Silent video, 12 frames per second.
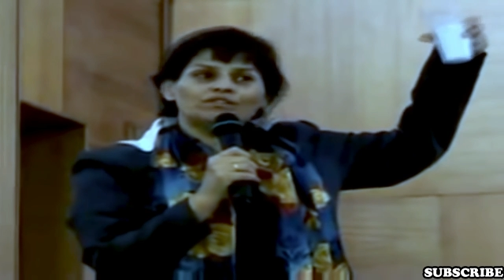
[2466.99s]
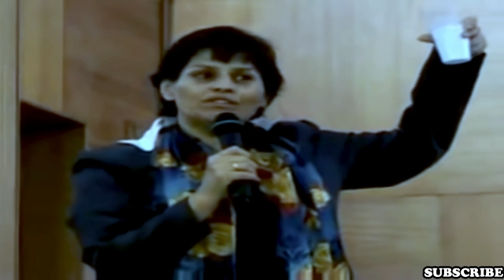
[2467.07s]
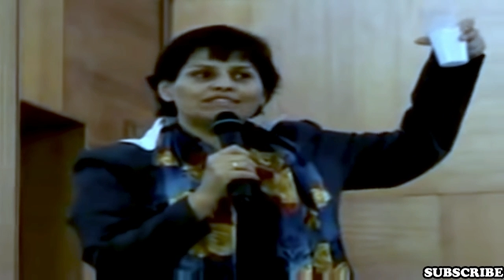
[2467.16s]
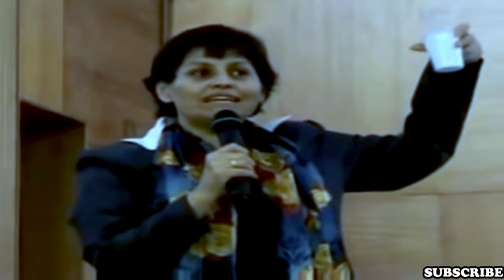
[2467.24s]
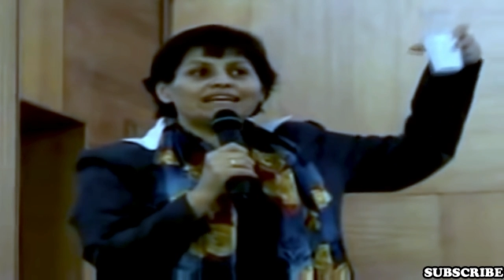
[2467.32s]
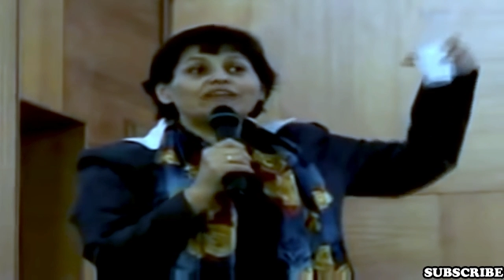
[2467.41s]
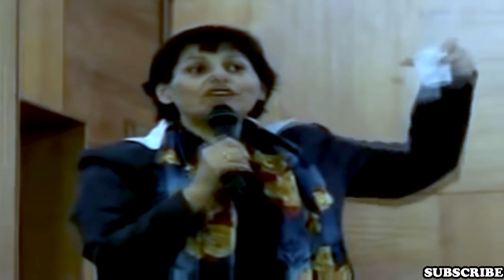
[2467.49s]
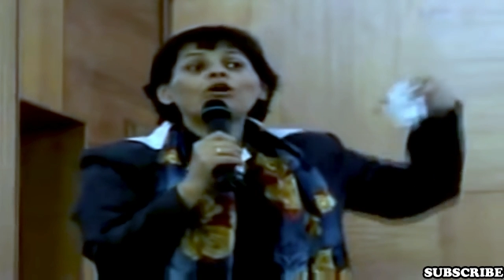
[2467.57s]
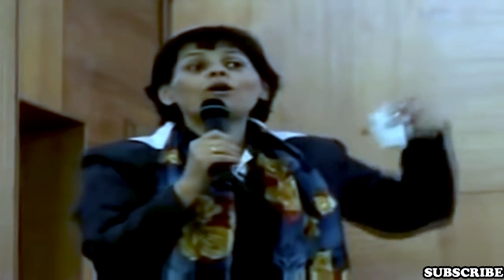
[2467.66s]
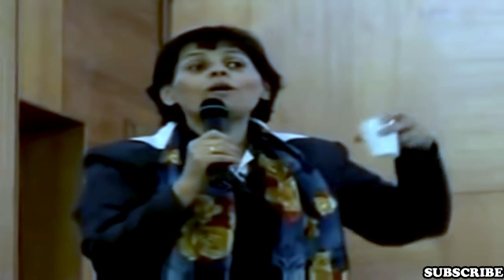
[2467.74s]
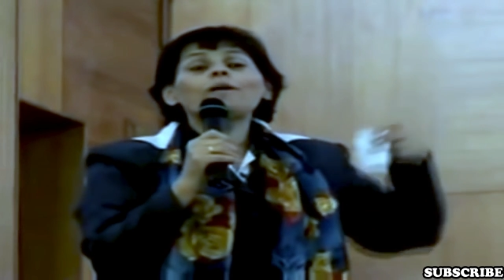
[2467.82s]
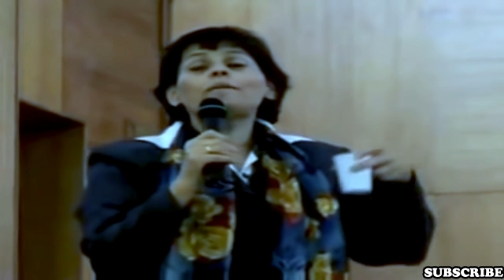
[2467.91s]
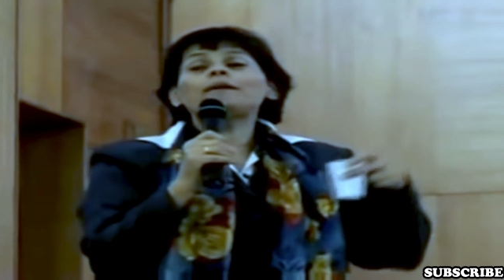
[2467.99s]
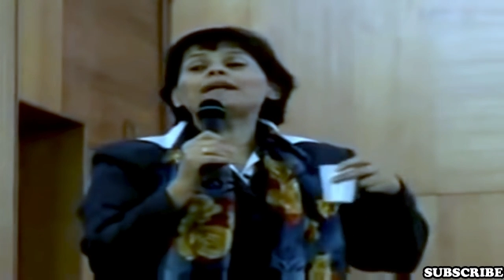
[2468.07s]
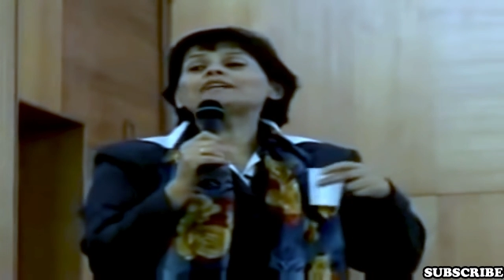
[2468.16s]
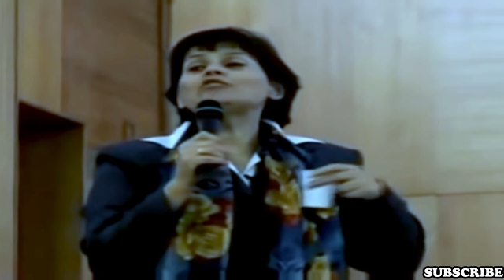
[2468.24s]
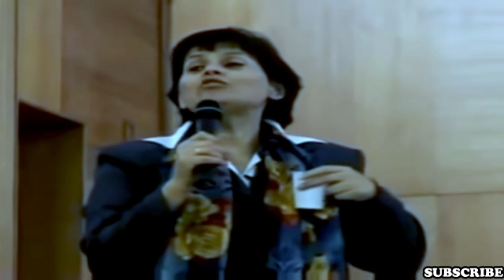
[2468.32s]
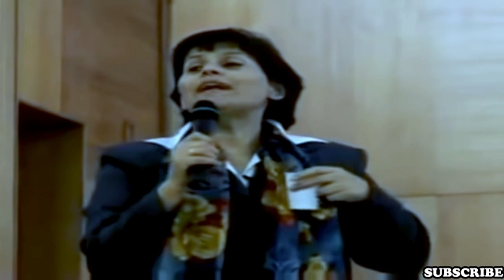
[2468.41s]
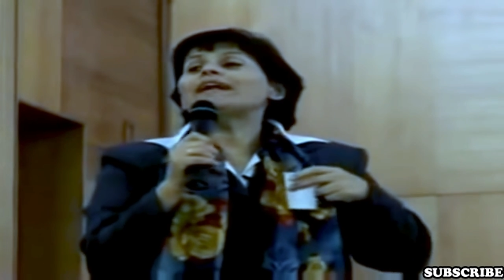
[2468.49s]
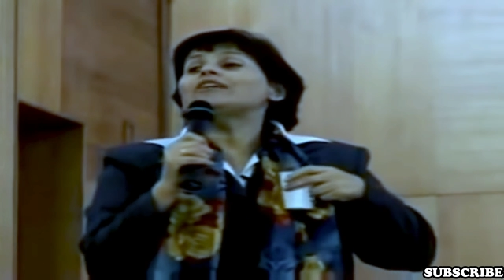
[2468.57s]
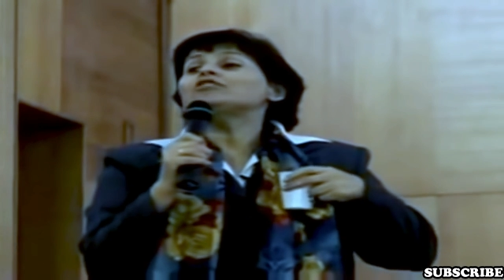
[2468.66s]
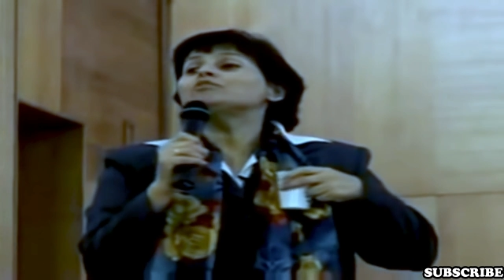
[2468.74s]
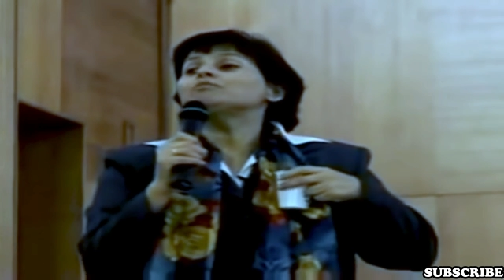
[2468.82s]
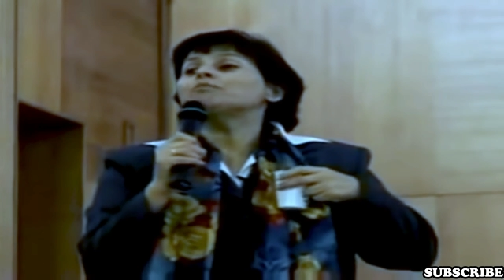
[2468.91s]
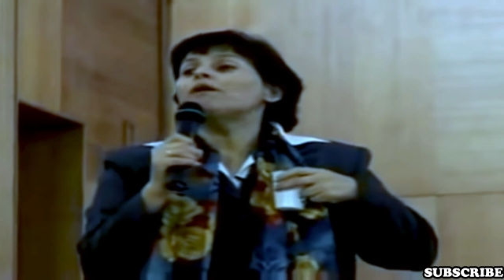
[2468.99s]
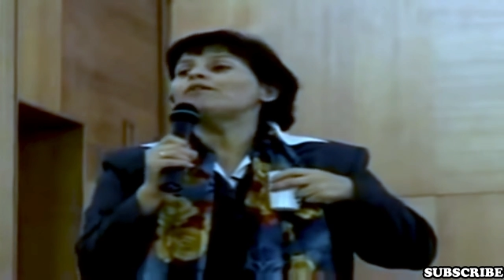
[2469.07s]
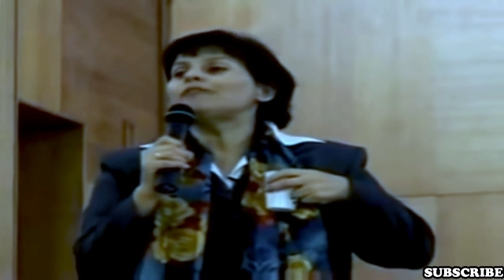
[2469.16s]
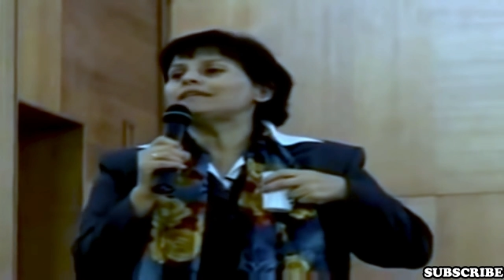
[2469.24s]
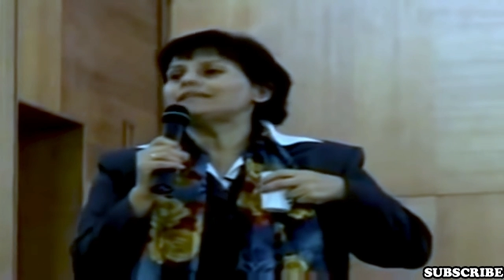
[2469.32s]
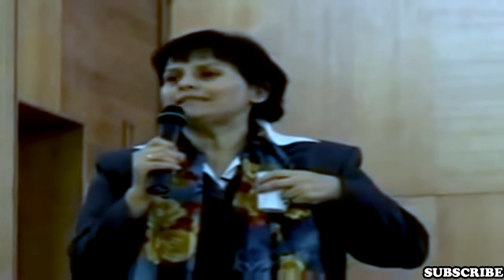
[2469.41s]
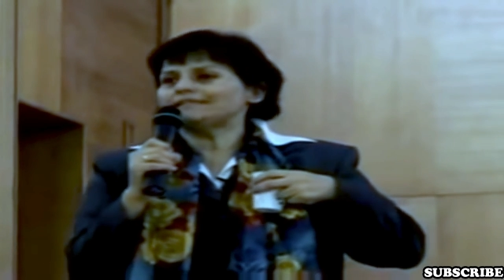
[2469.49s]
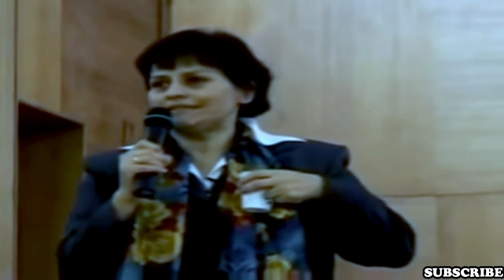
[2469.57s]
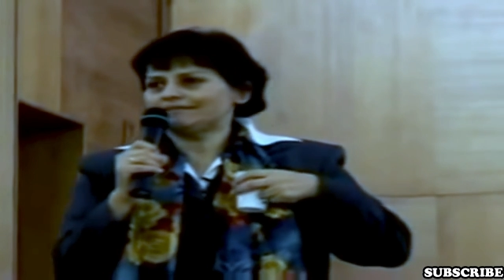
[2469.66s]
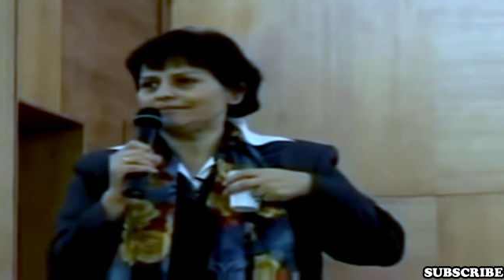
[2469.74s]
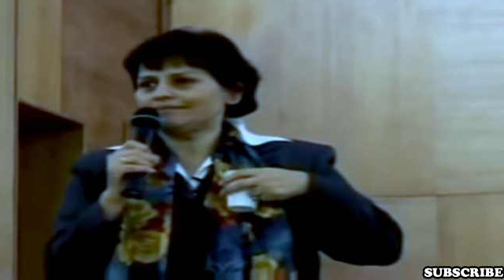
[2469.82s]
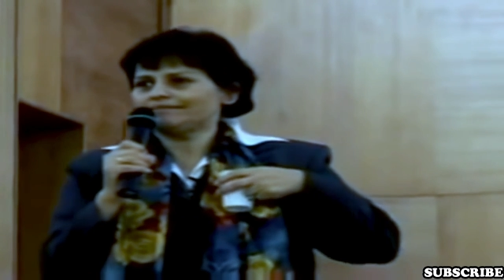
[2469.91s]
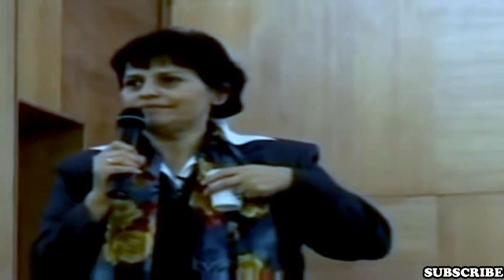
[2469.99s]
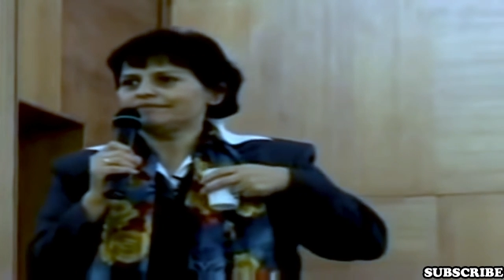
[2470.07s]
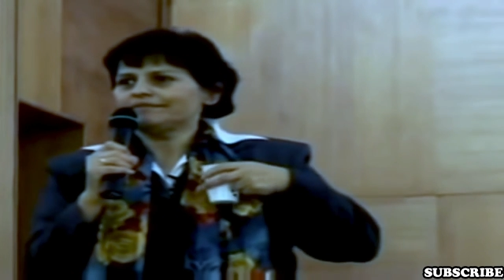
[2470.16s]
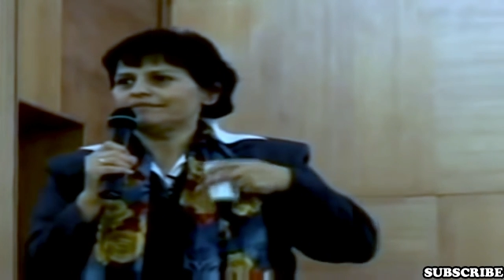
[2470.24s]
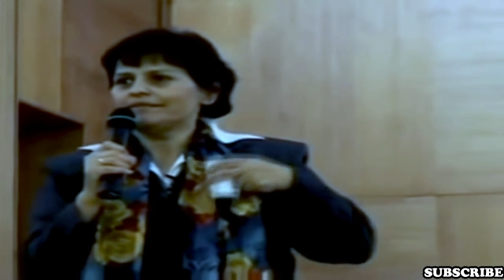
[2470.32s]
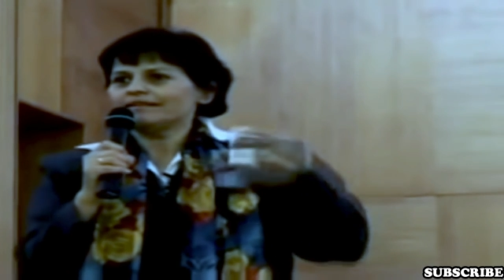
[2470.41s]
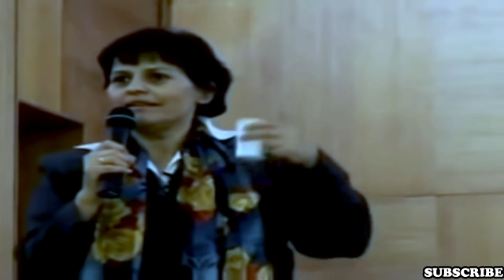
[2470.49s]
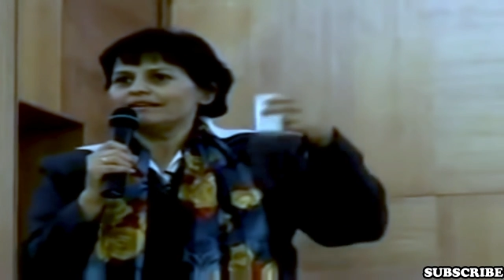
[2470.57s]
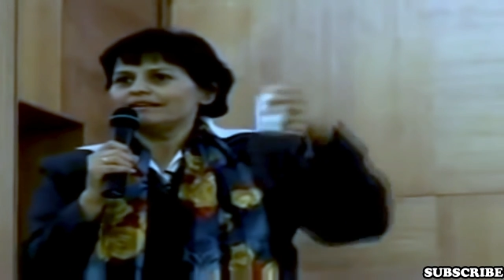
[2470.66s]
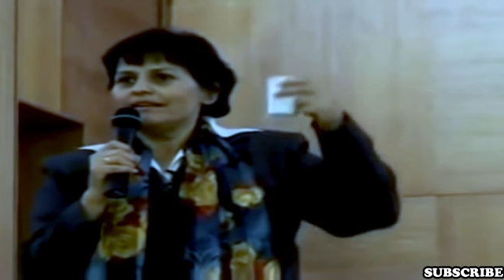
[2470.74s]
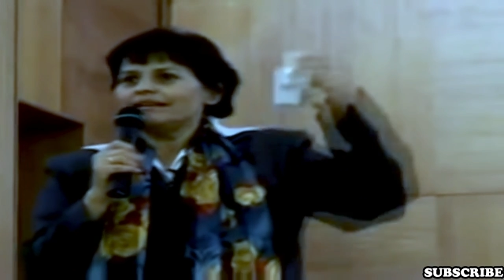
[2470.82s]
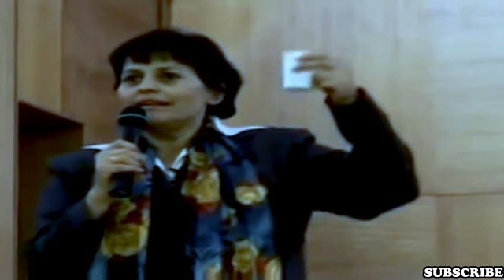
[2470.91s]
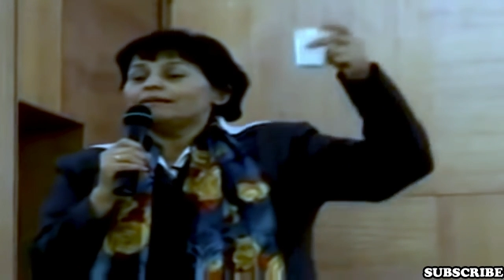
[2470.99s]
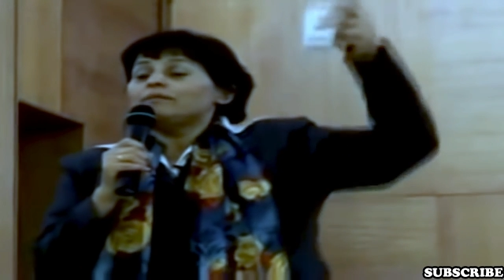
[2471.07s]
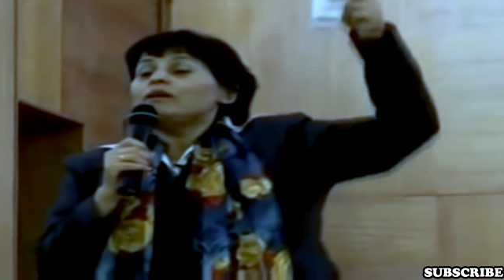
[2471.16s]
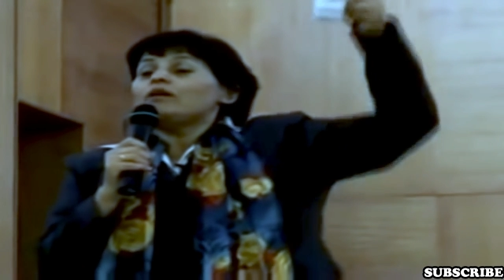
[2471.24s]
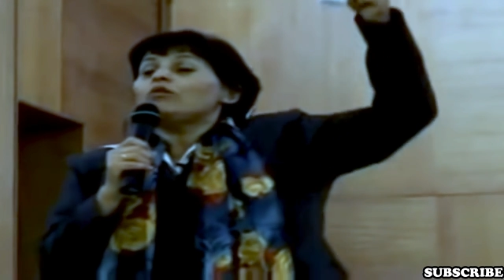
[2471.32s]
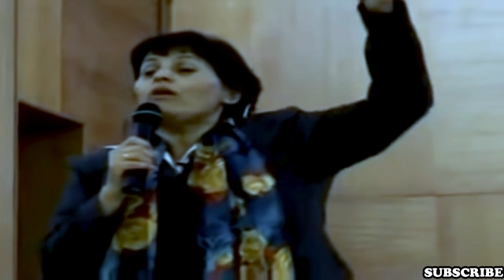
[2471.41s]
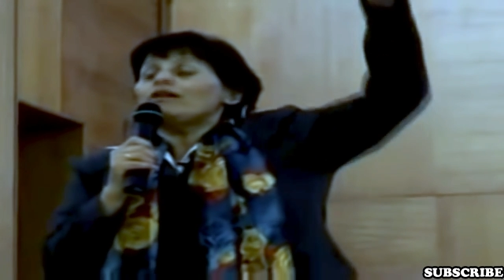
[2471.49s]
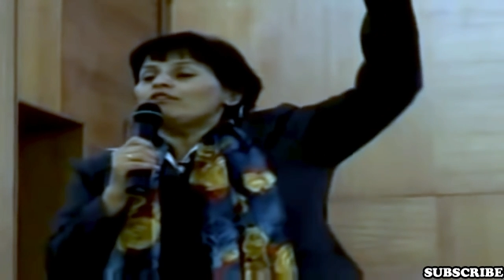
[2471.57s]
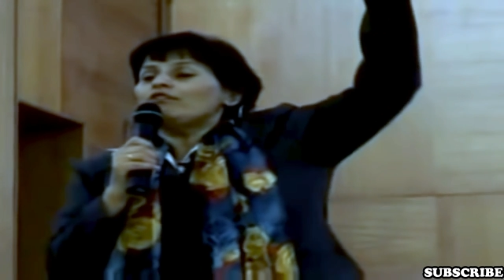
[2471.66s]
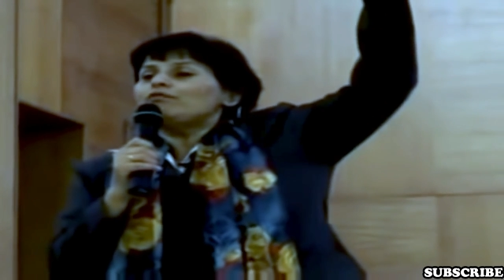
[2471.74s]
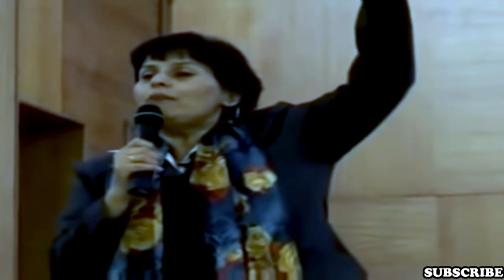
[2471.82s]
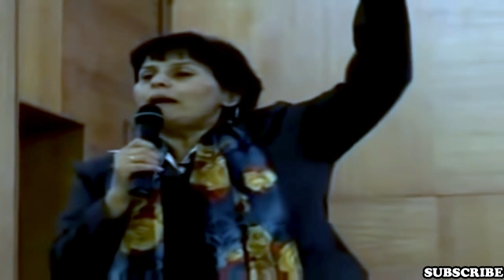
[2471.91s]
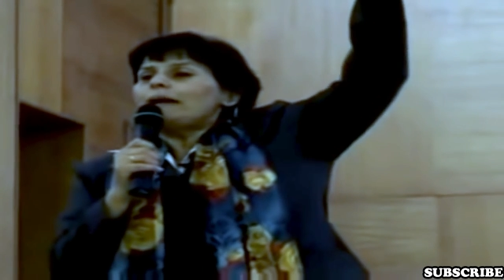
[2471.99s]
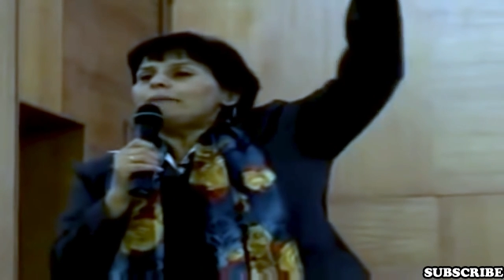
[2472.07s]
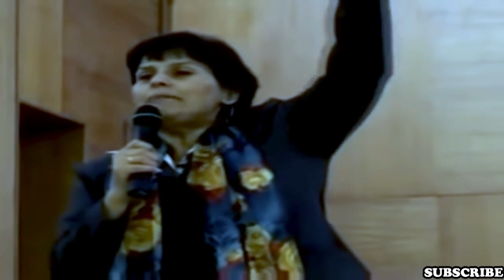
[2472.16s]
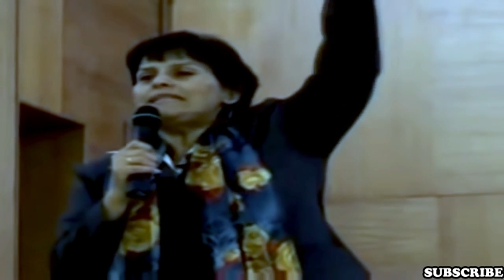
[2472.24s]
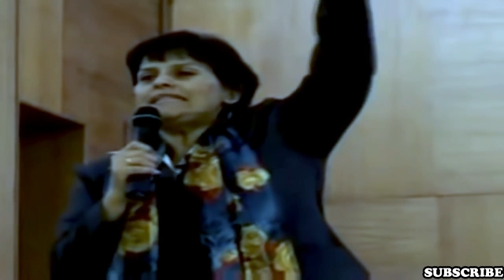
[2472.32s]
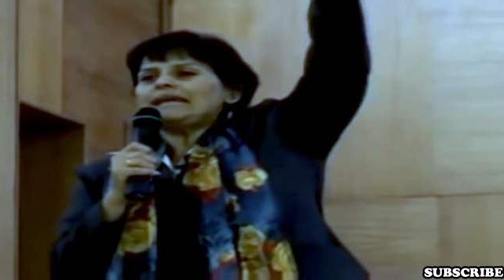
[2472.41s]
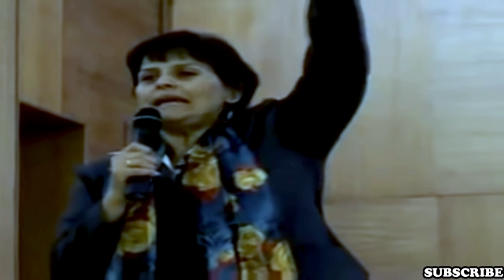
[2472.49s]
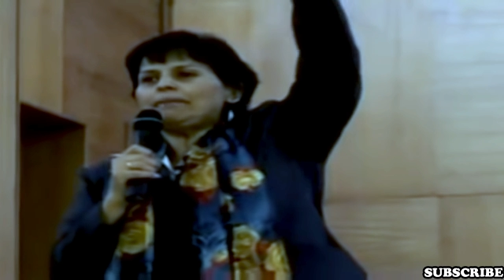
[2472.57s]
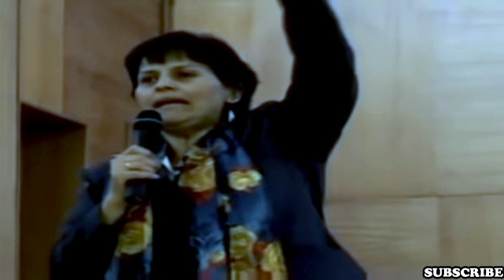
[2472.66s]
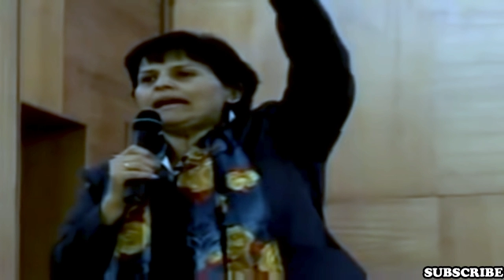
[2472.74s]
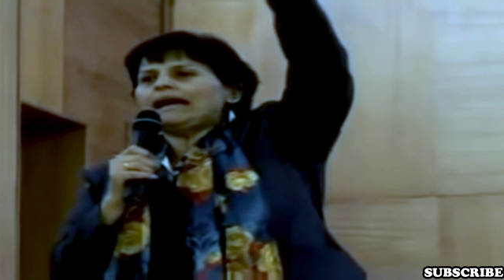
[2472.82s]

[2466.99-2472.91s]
And my dad would say, to have money? And I would respond, no, because I want to help